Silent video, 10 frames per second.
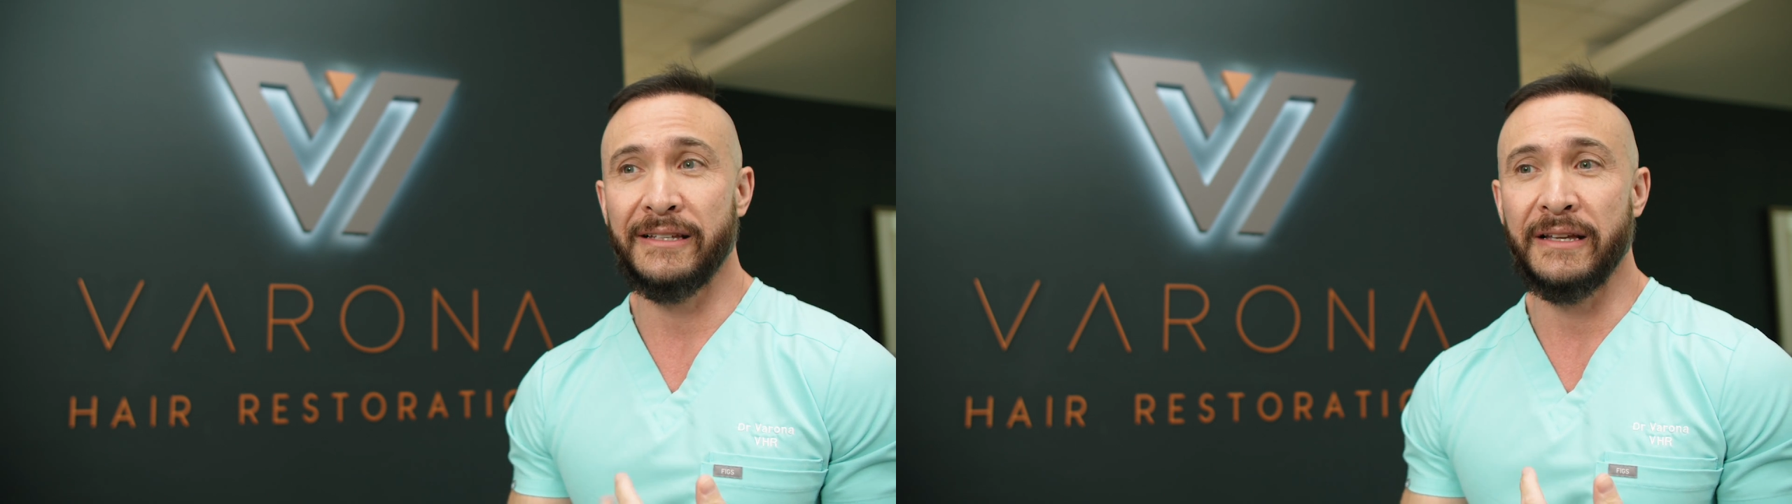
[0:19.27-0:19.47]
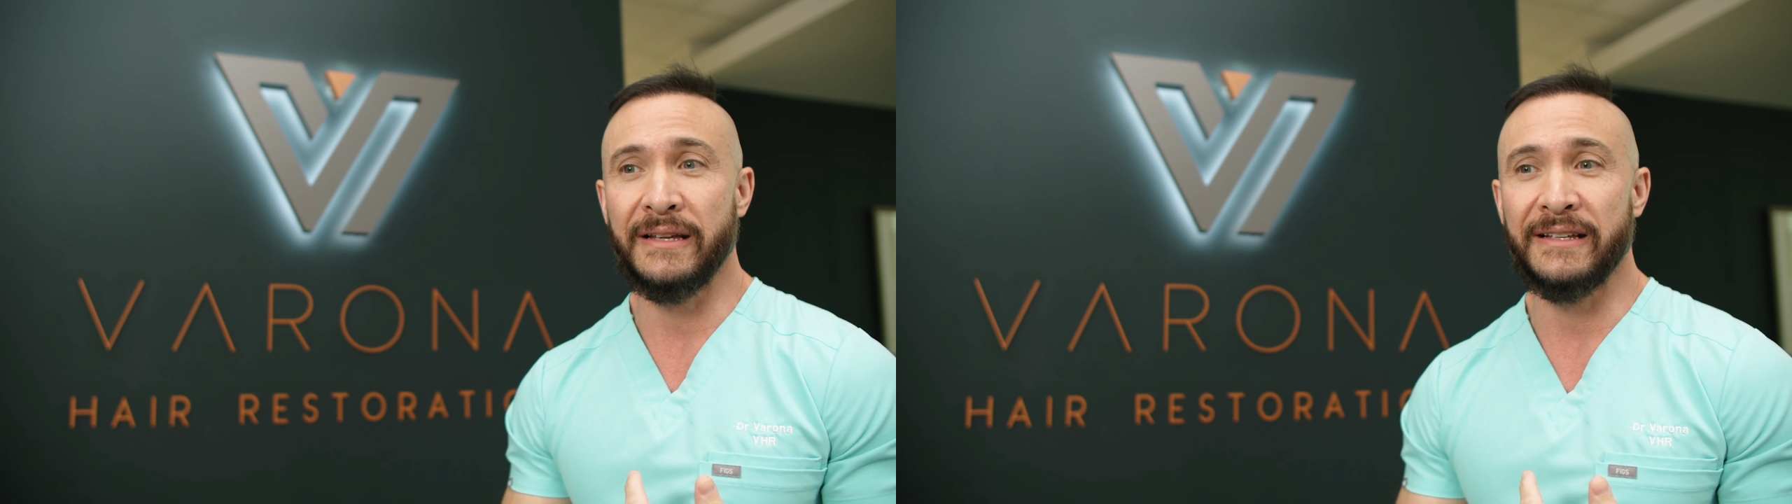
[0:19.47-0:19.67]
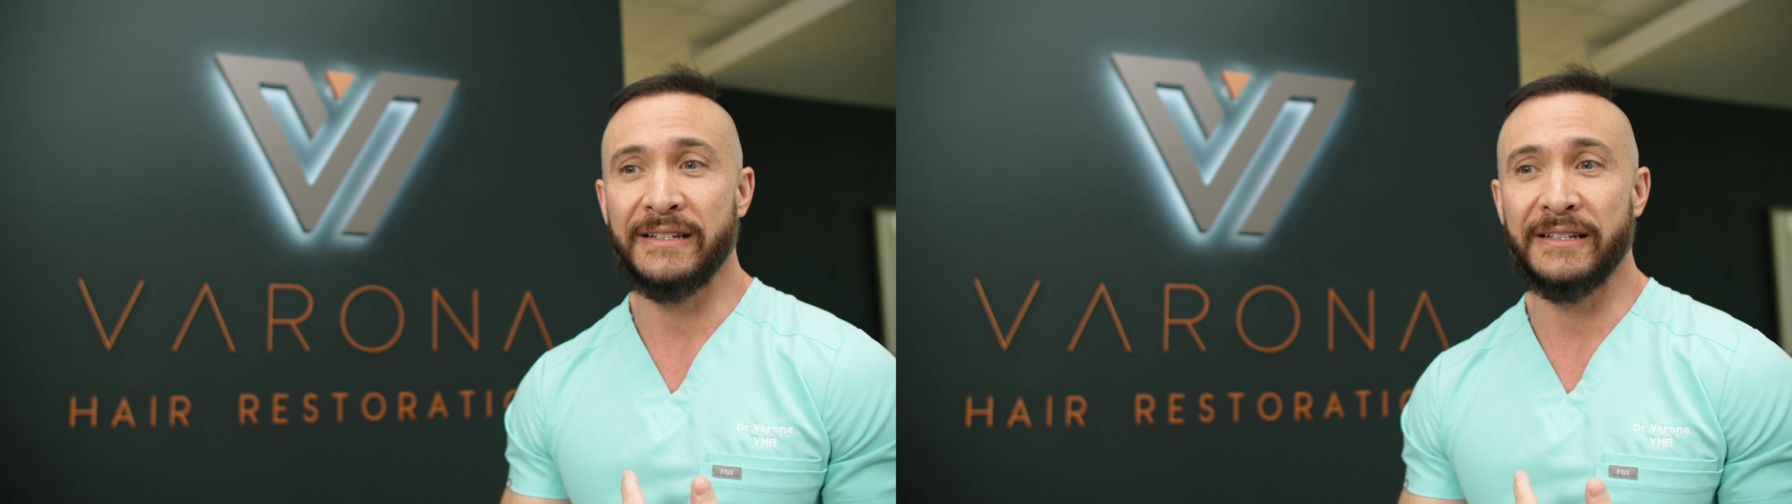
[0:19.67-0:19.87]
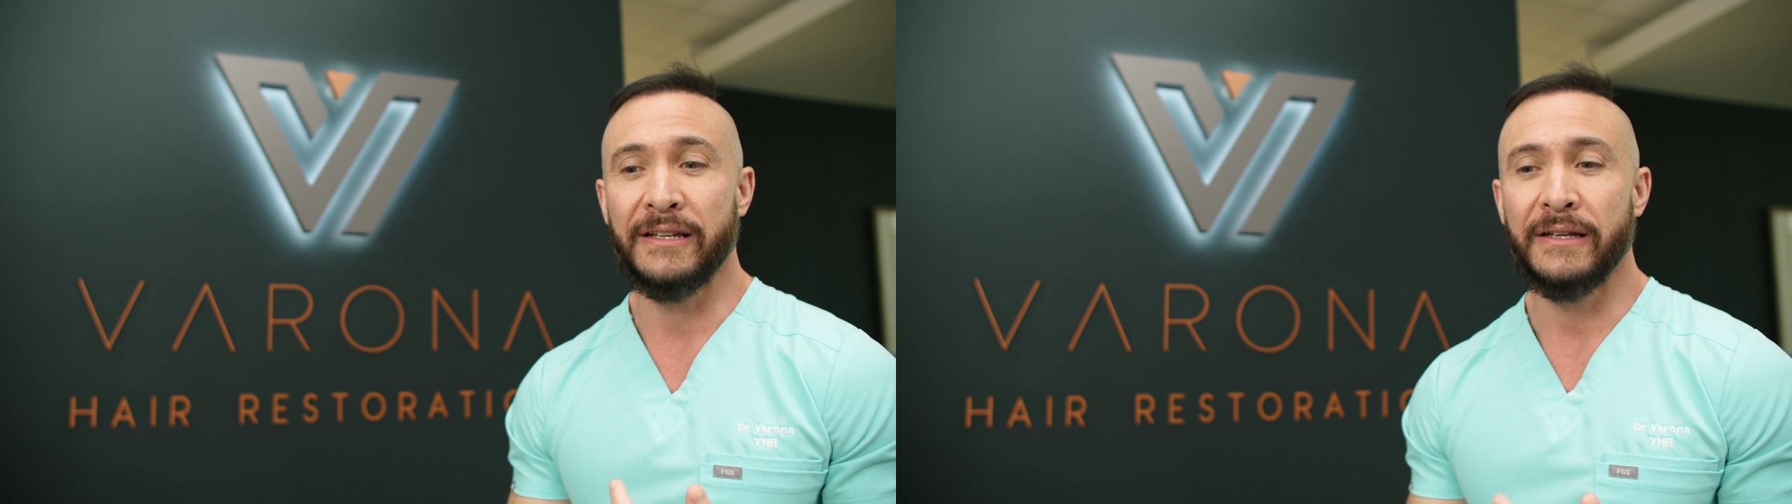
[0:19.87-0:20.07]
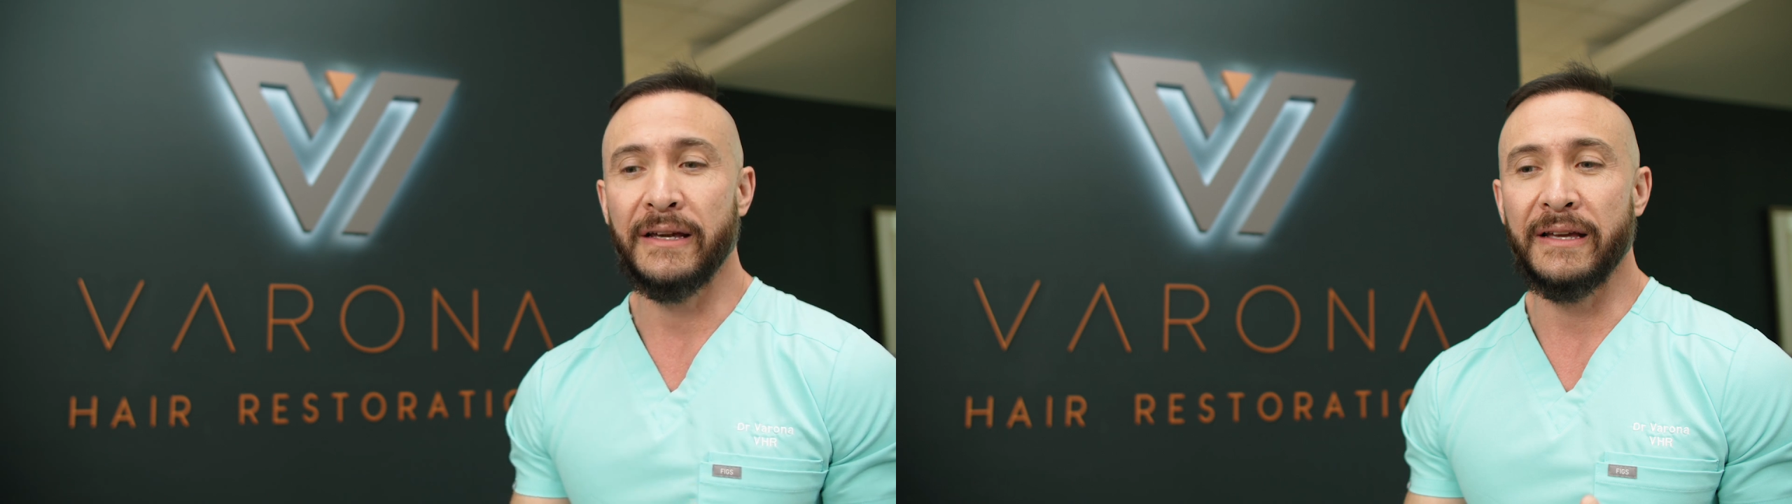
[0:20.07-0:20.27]
And
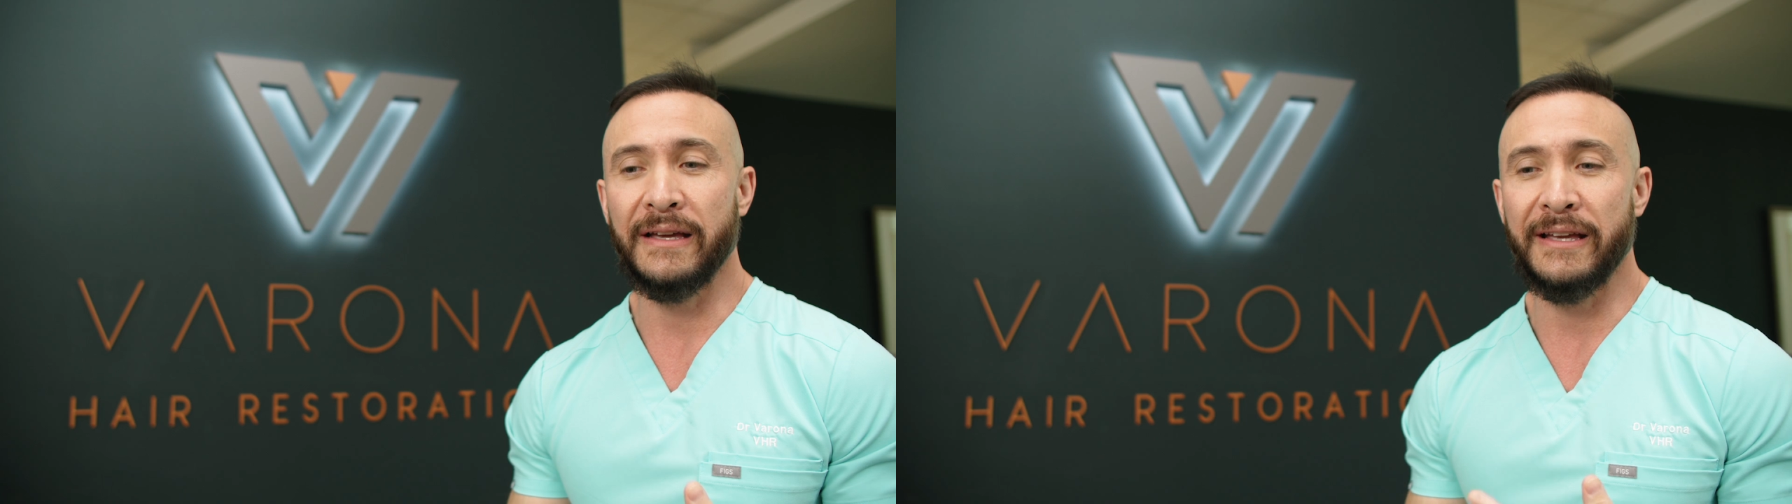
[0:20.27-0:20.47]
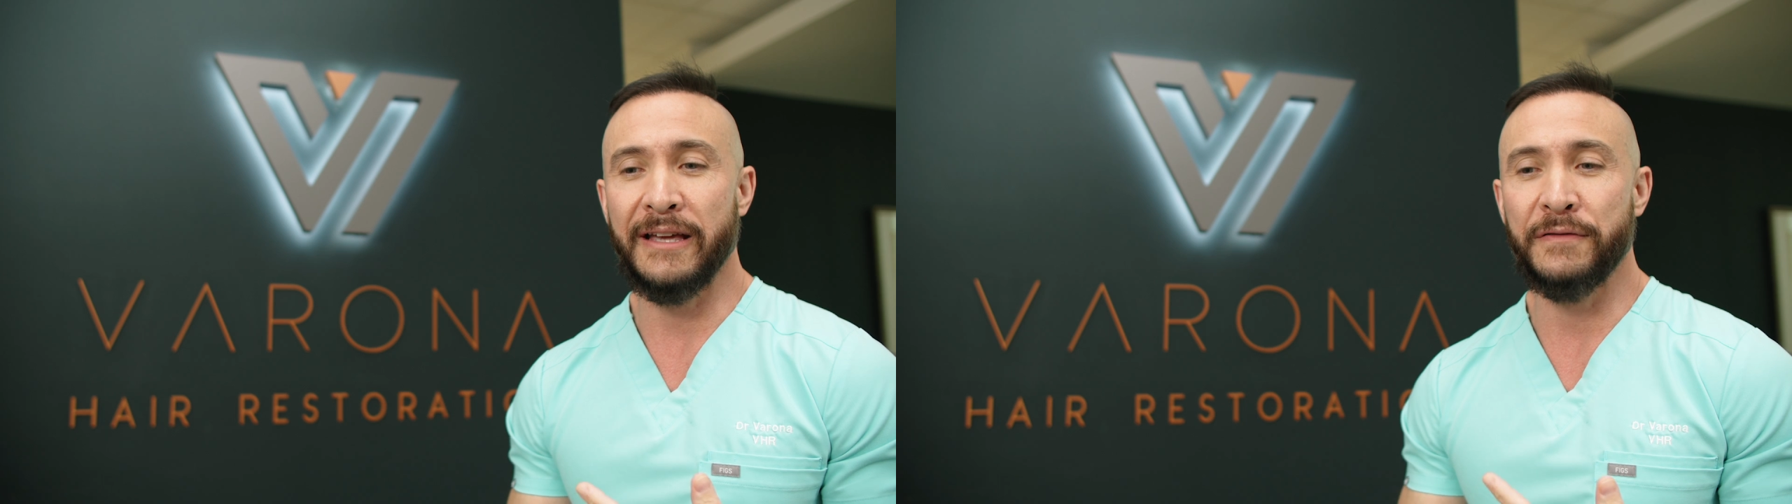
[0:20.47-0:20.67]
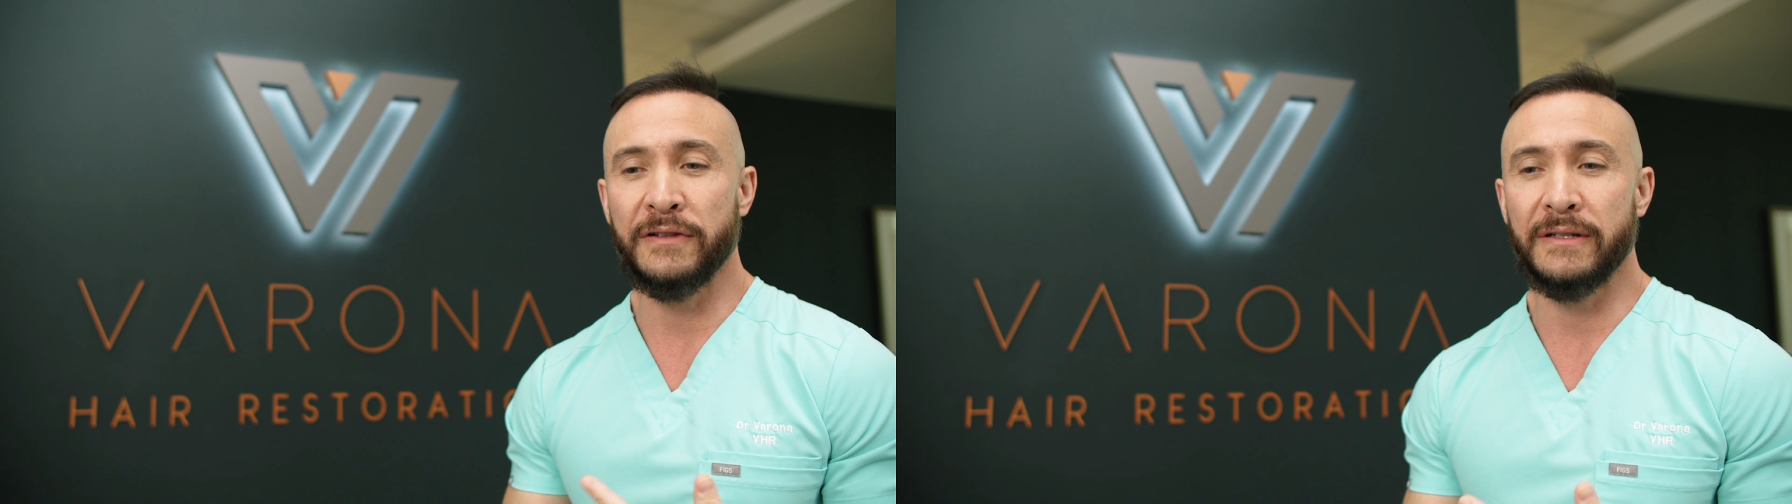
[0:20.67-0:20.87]
I, I have a